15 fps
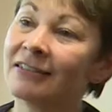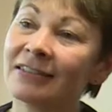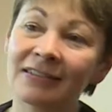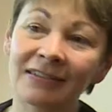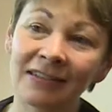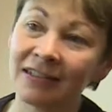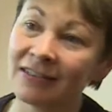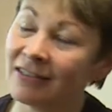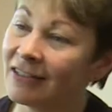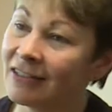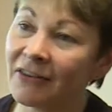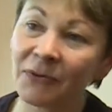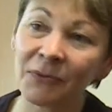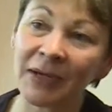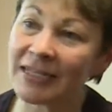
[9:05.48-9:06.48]
and
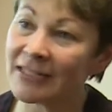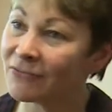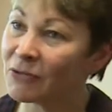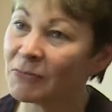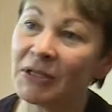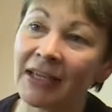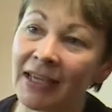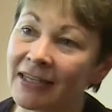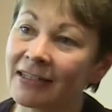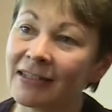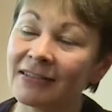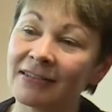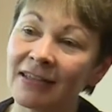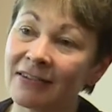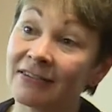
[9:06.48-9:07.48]
other ways of communicating
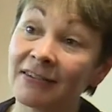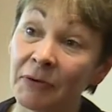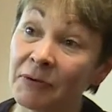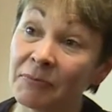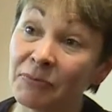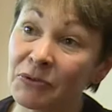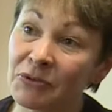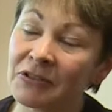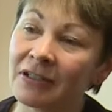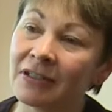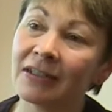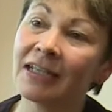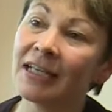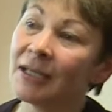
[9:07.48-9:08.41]
are so important.